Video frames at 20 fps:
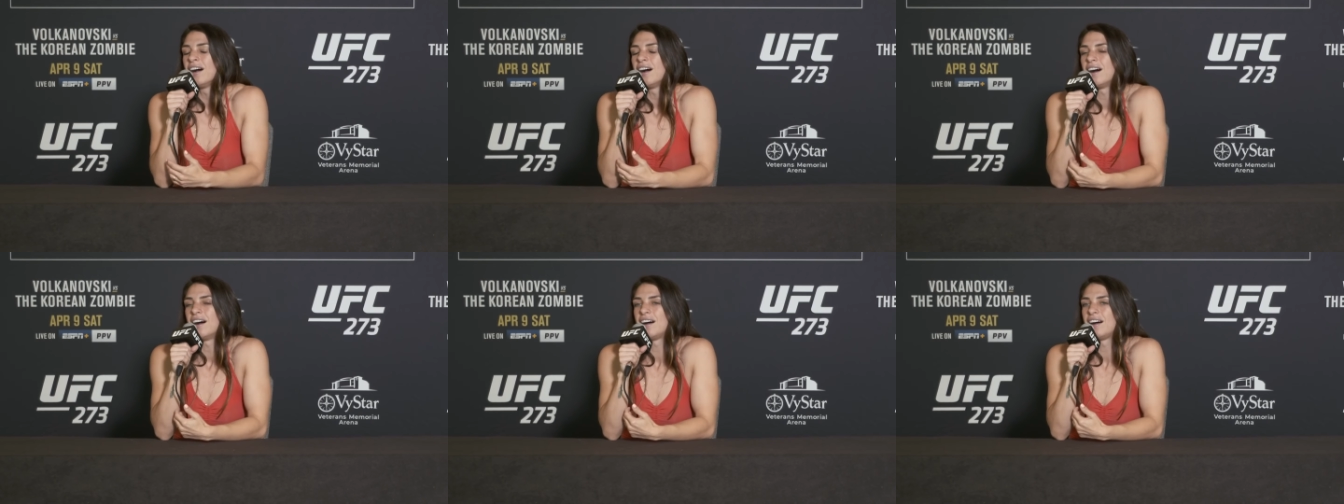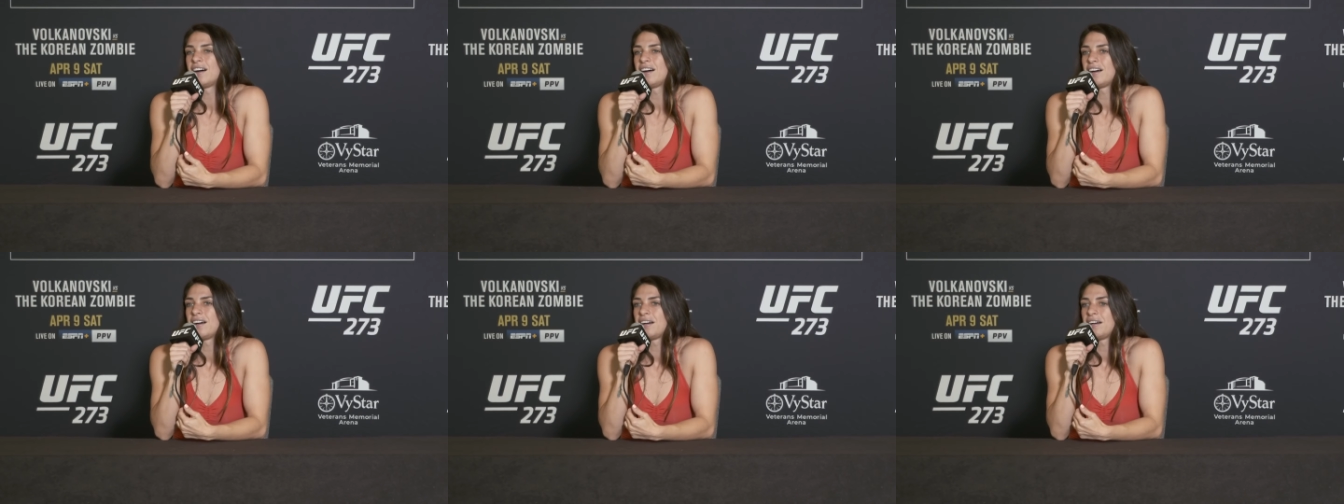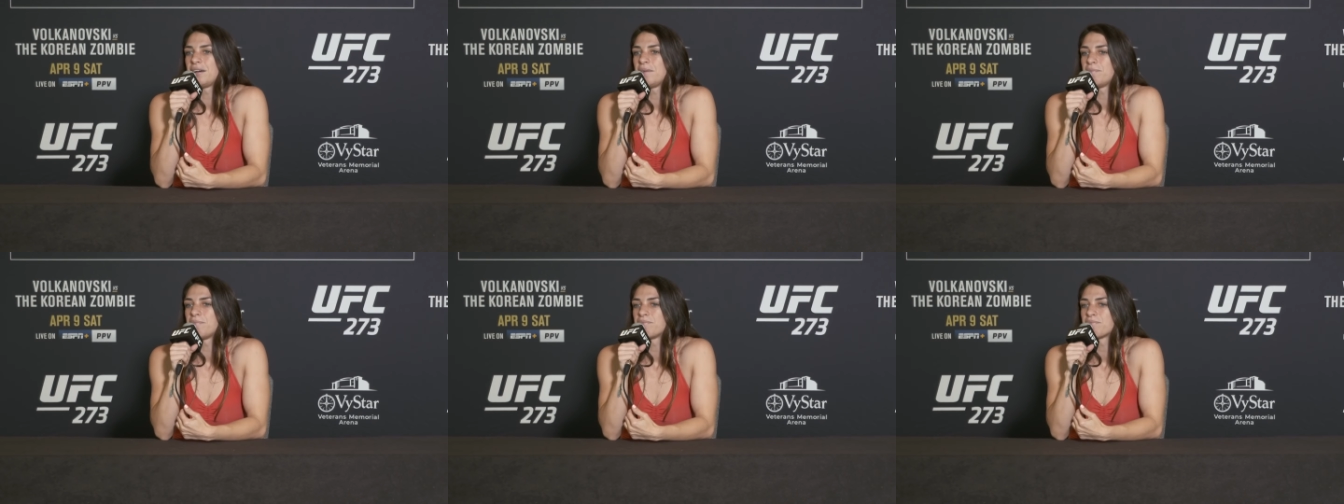
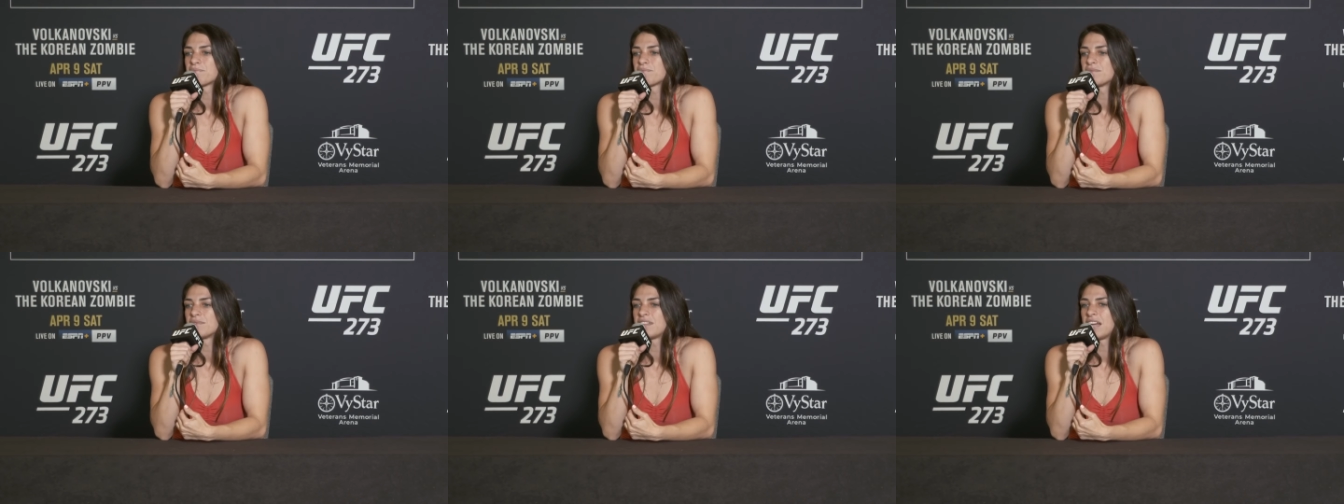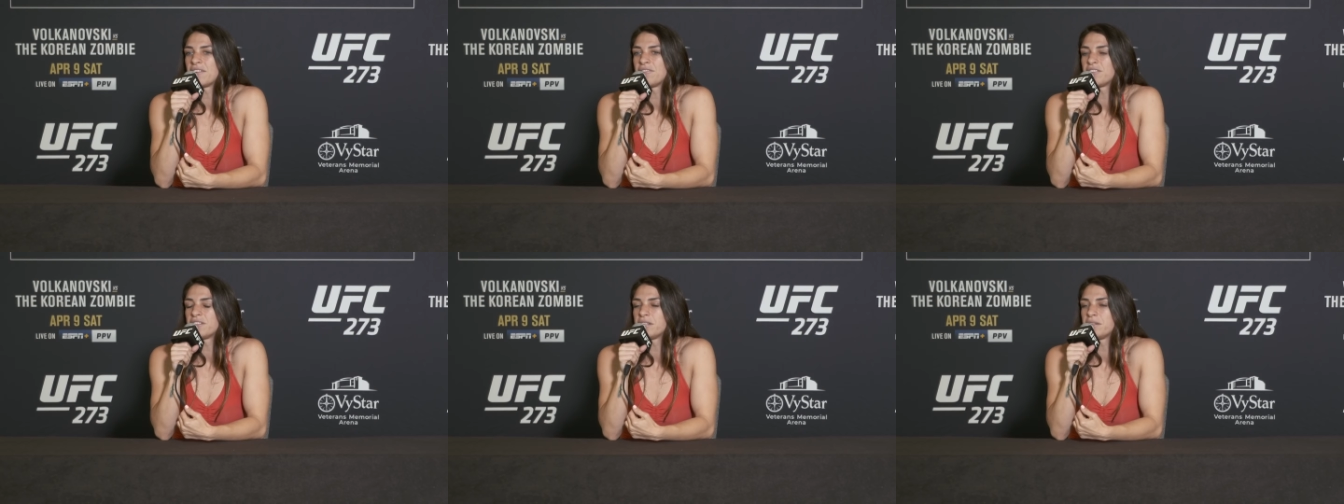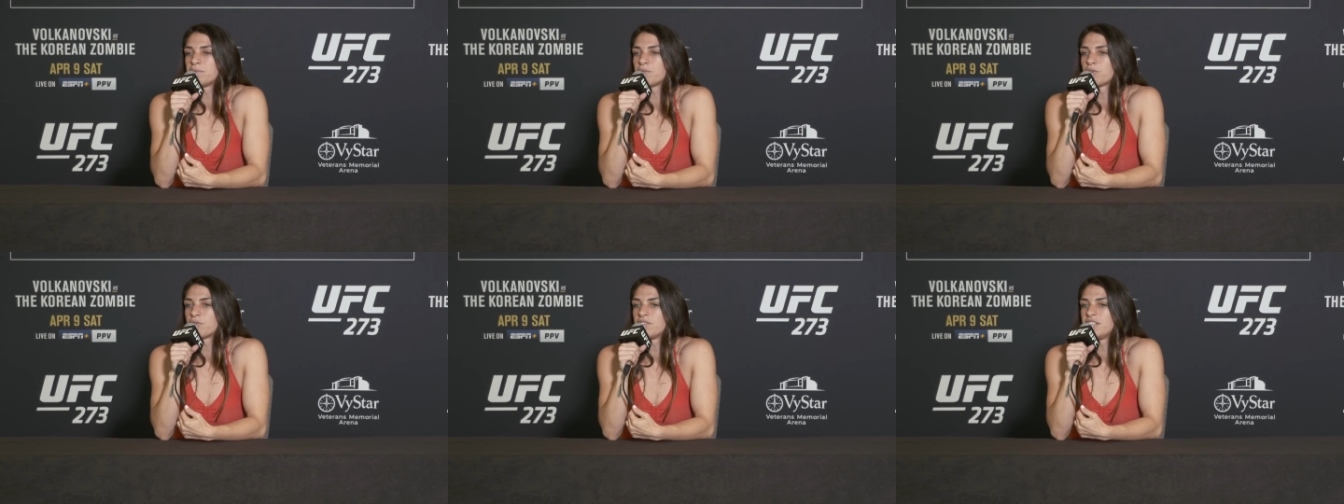Um, definitely
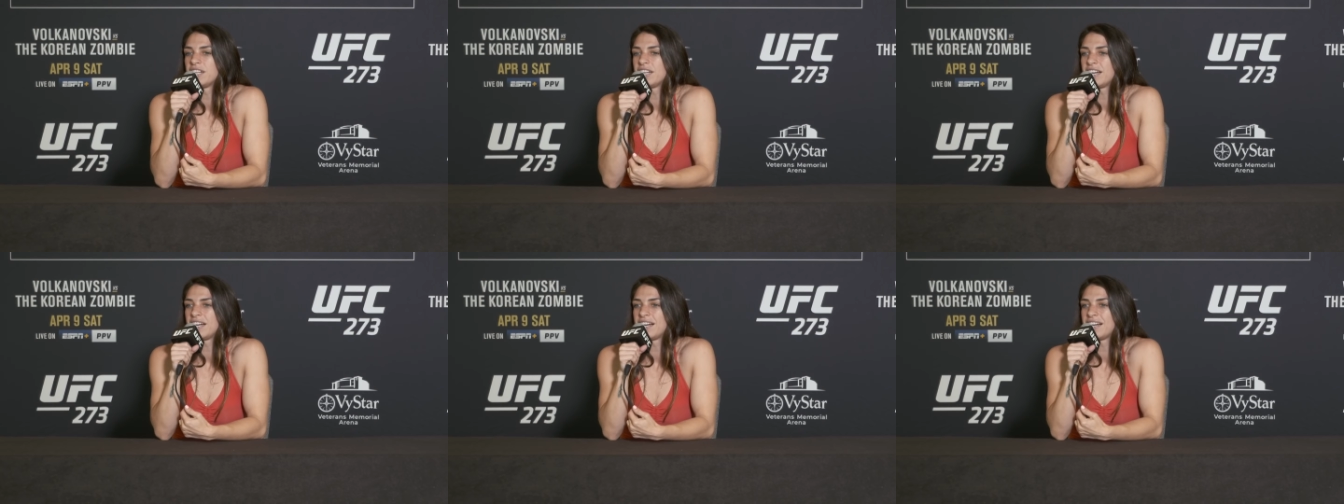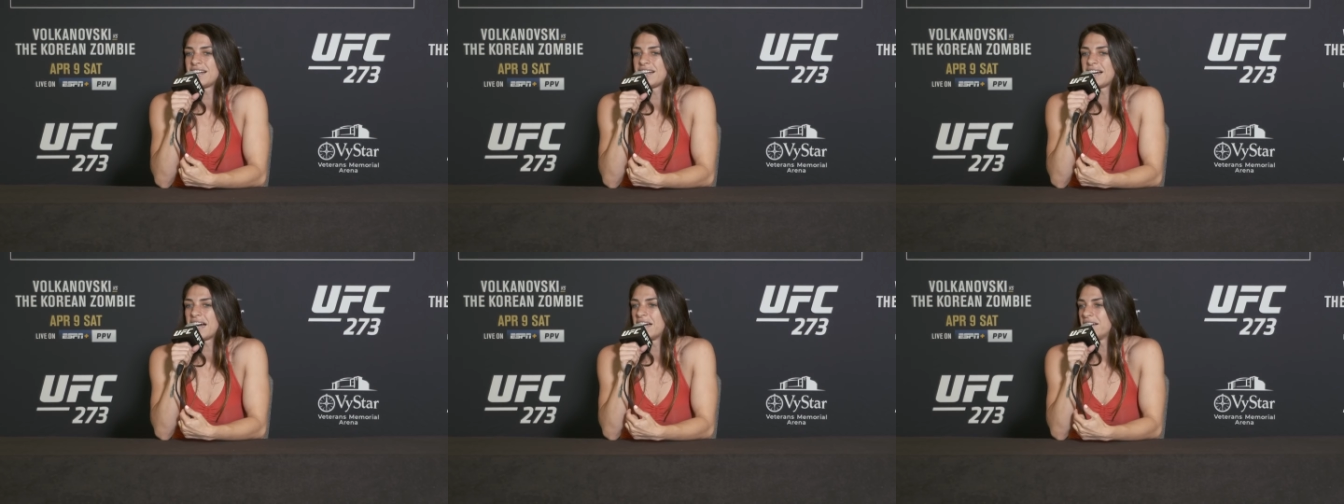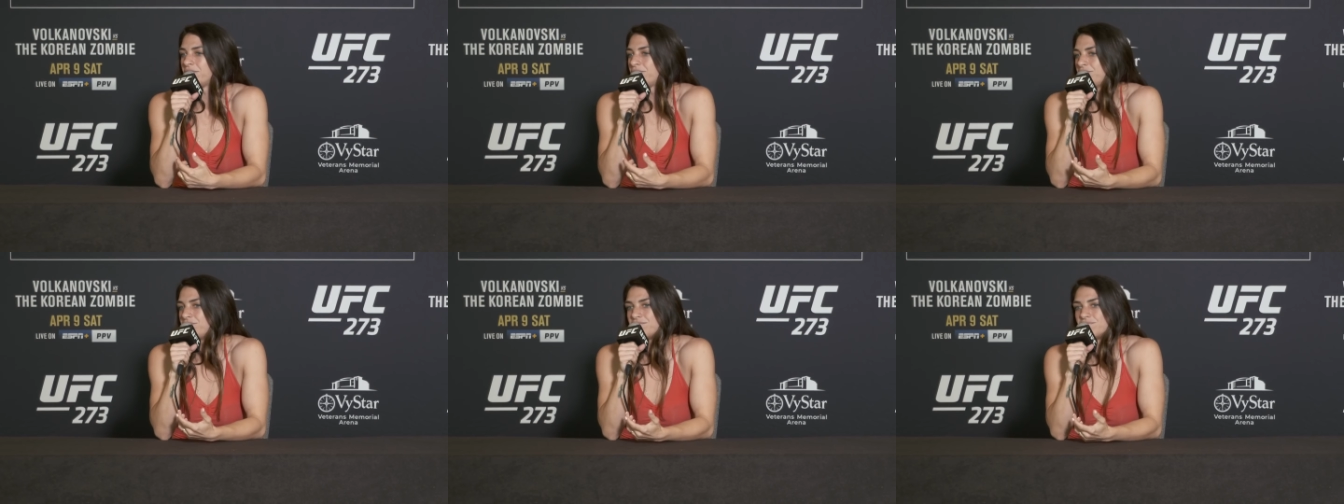Marina,
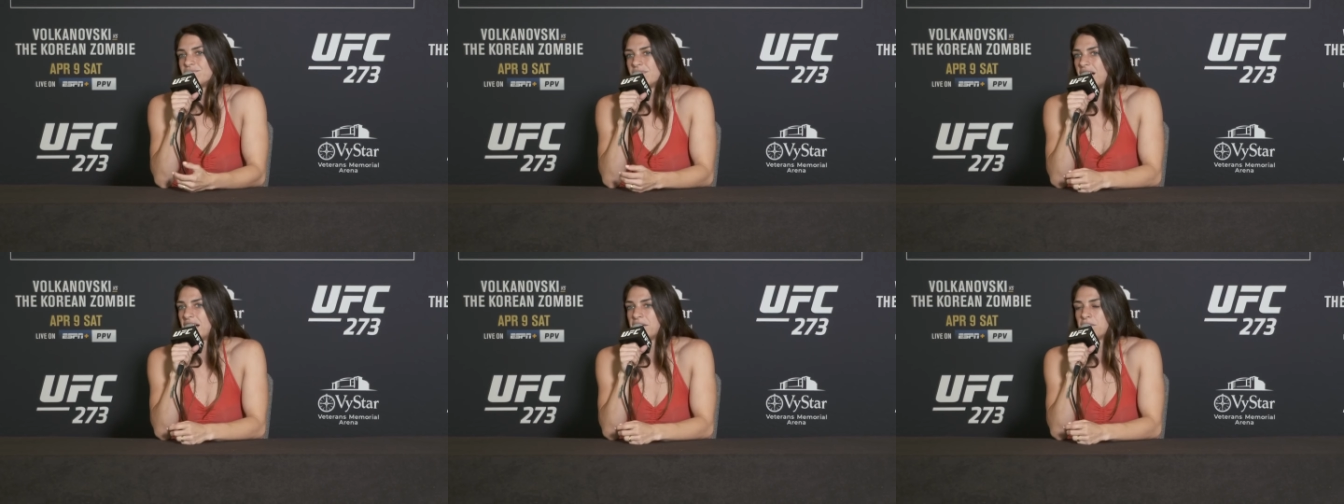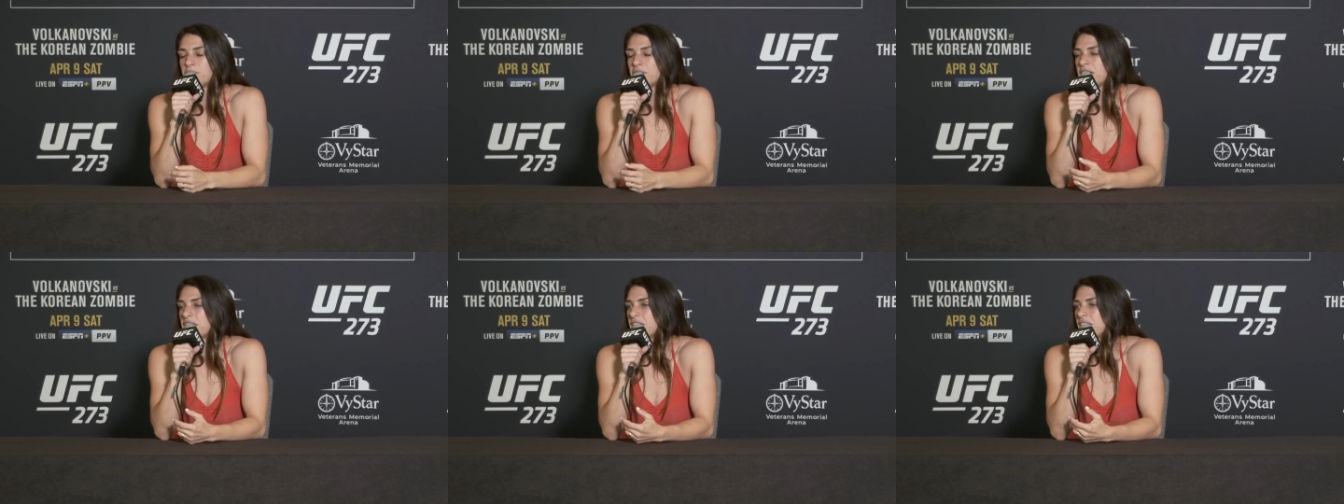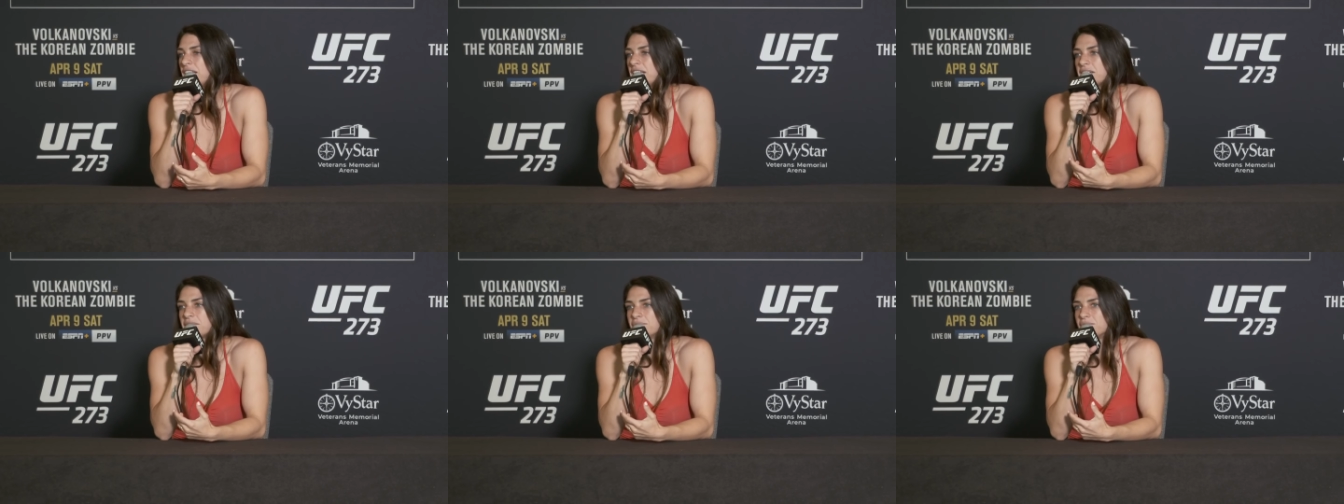I, I went in,
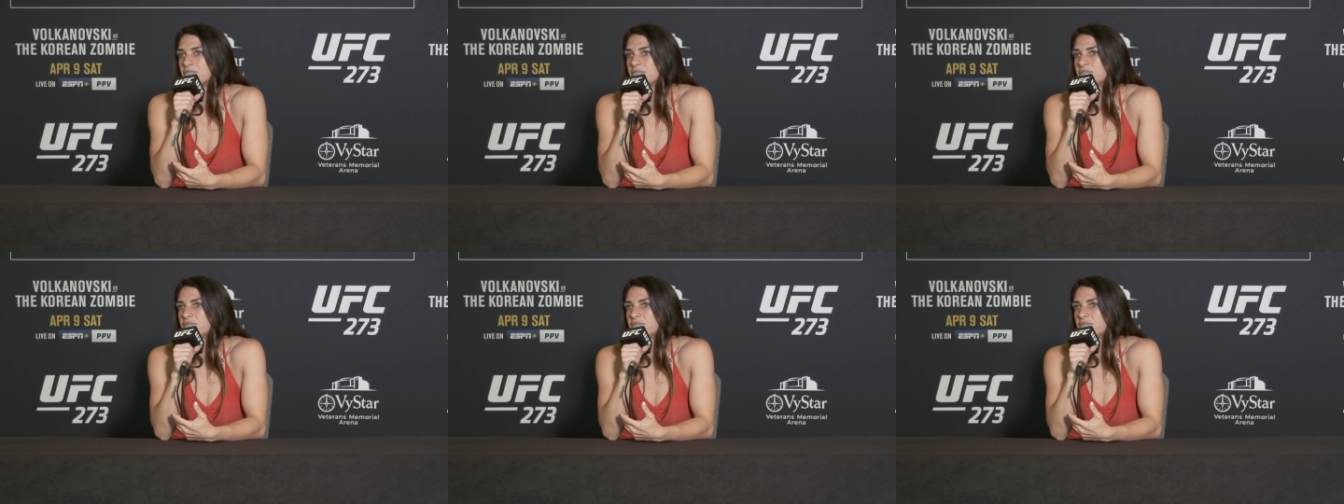like,